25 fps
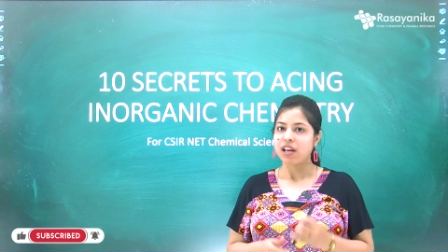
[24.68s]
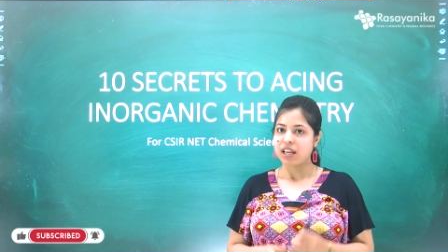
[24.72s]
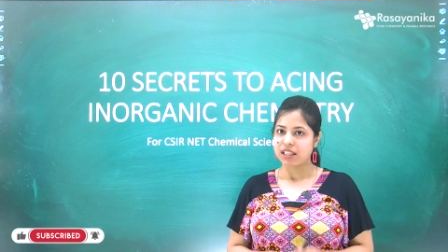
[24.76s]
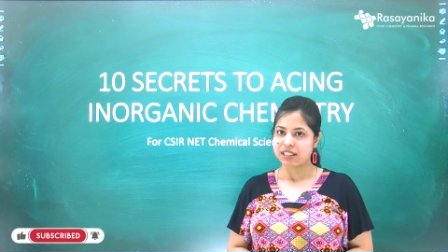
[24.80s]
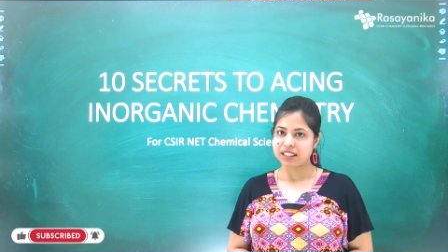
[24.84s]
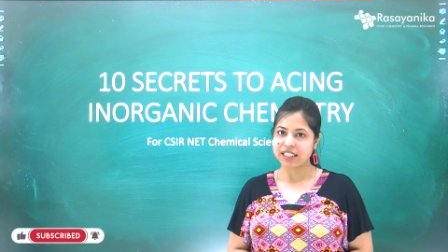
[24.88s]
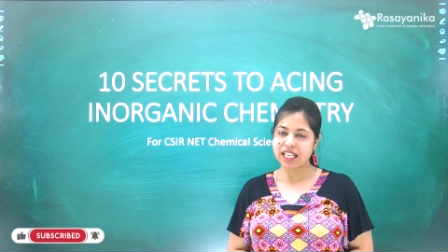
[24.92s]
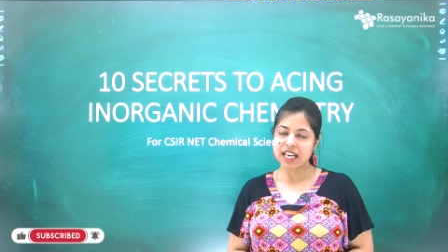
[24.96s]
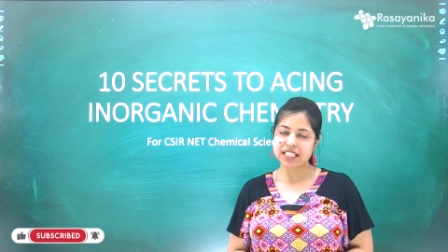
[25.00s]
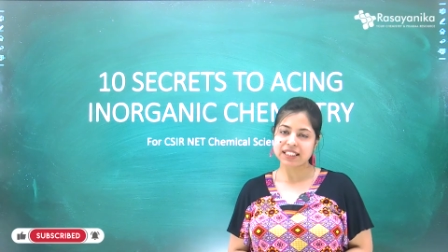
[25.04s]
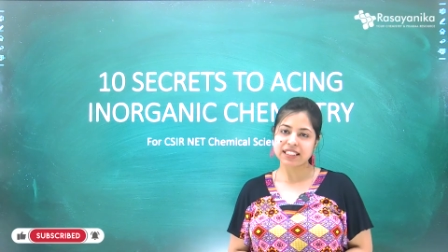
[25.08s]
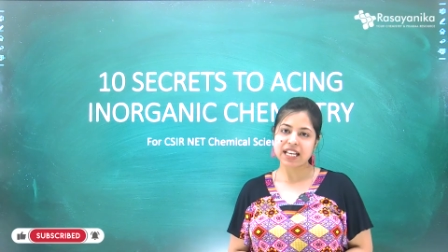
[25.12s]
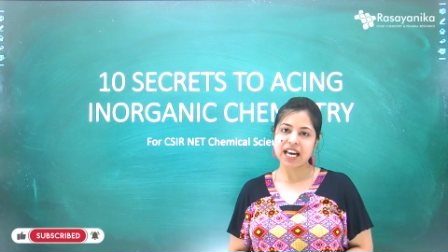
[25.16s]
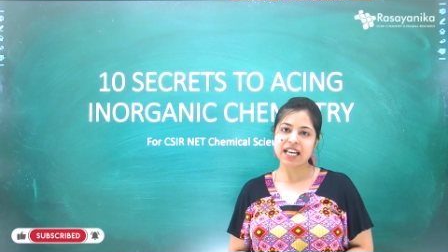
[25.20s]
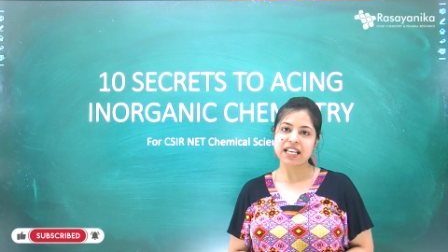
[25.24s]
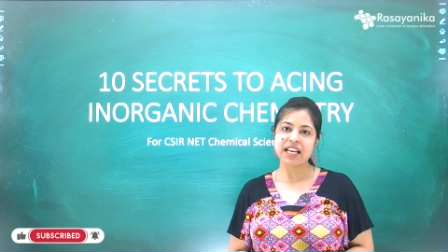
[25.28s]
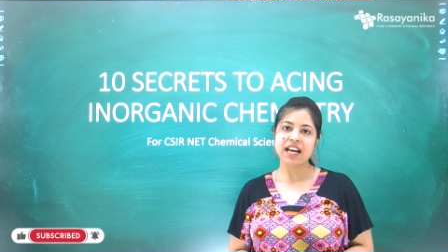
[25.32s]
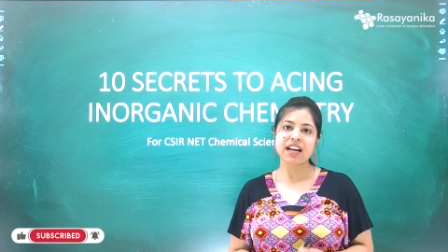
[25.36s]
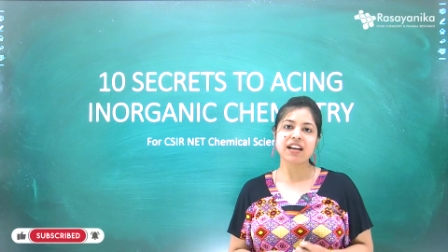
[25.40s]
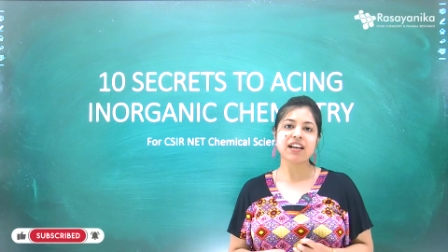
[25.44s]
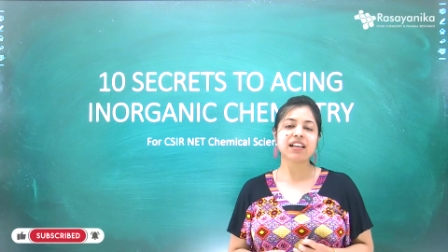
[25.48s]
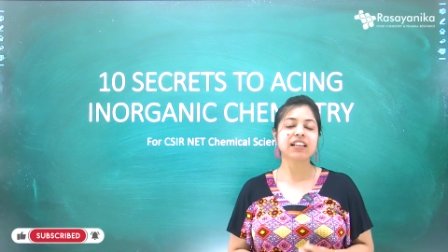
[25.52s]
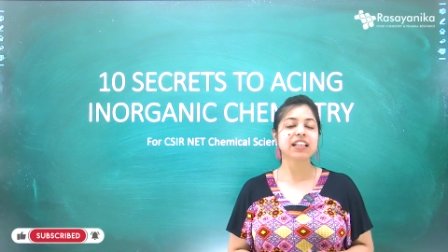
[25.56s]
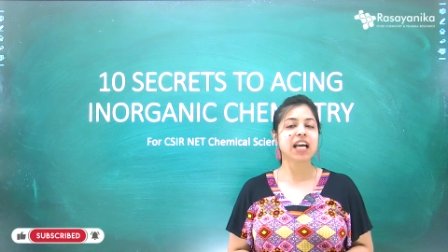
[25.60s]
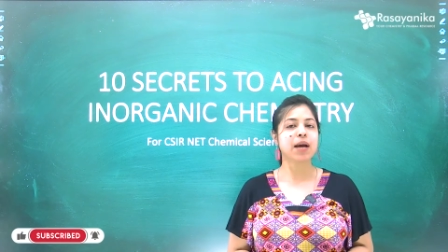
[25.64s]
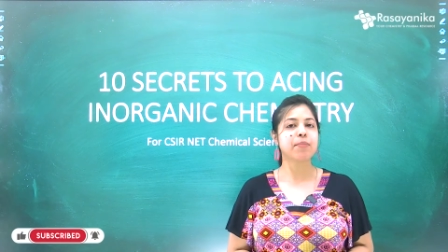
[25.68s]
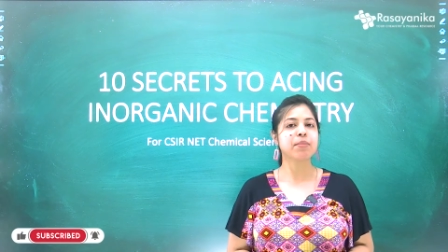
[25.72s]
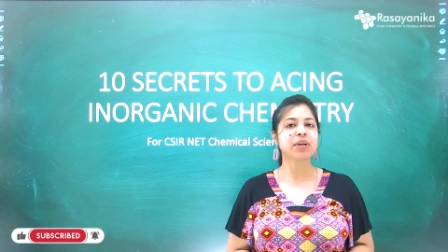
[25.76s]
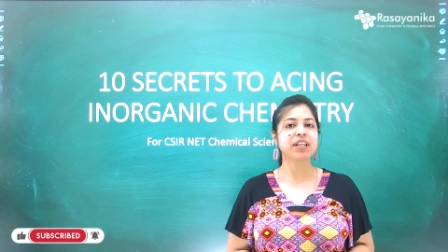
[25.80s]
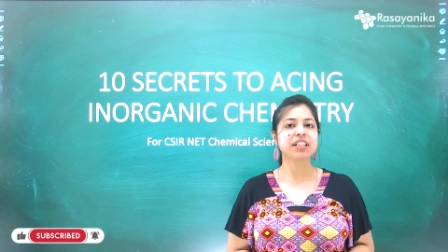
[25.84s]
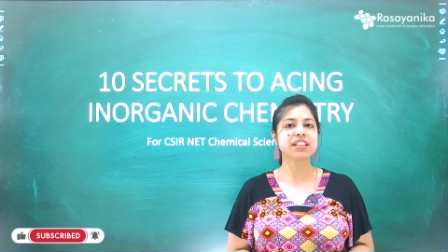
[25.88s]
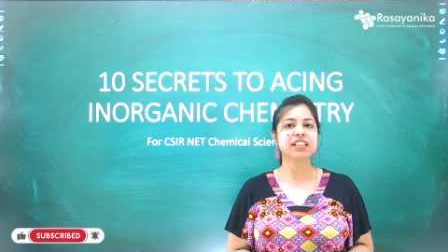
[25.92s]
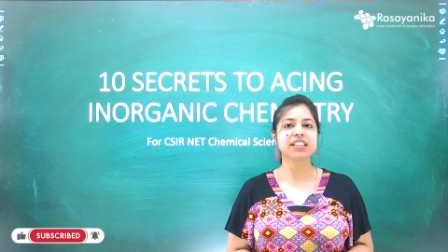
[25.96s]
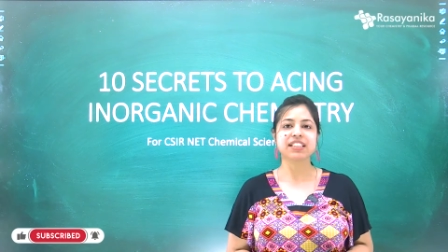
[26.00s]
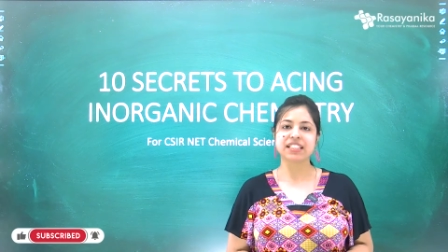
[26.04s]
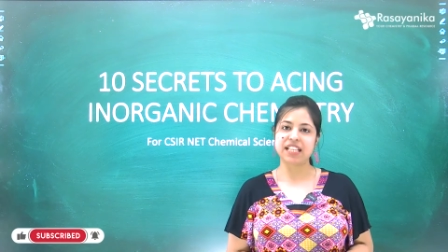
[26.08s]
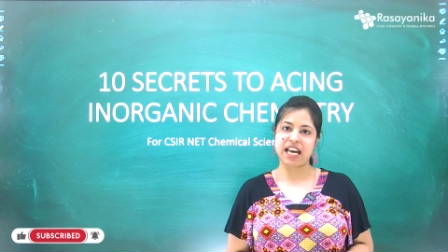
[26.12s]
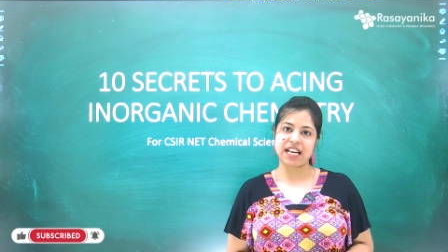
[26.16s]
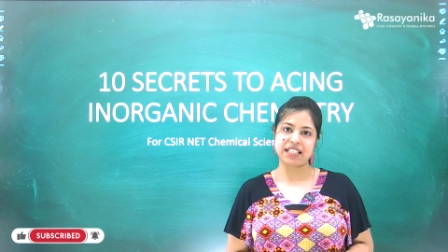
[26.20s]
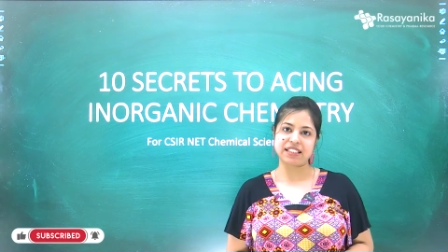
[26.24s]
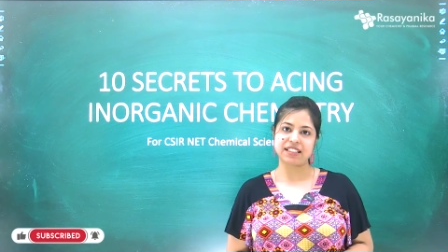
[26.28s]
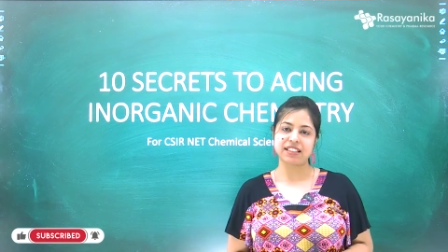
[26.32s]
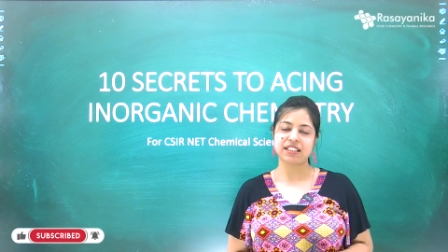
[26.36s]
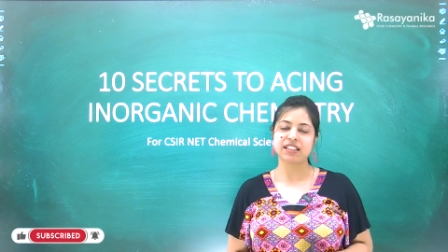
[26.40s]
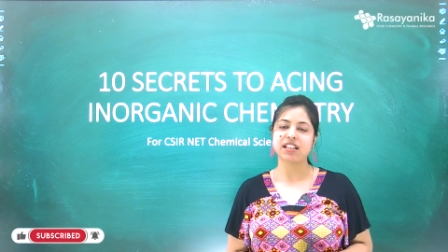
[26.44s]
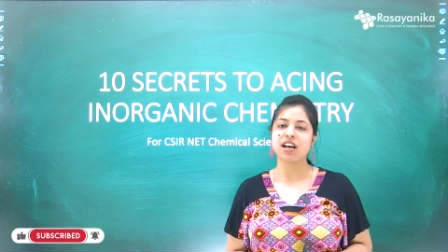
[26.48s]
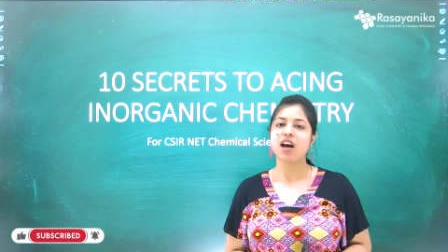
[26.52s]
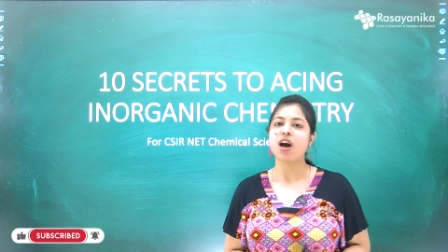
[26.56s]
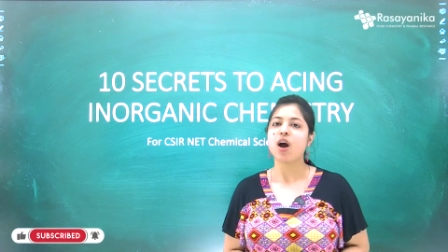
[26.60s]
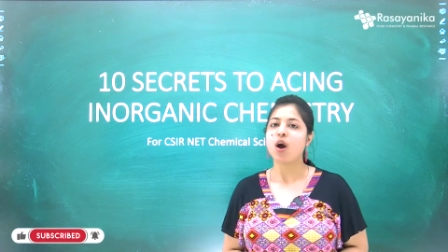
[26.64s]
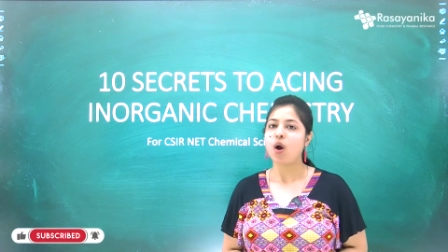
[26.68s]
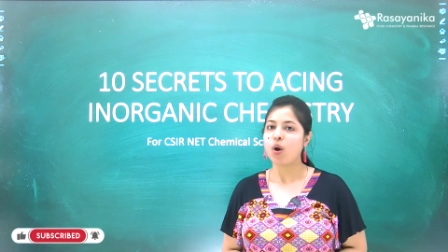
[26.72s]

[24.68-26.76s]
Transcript: CSIR chemical science.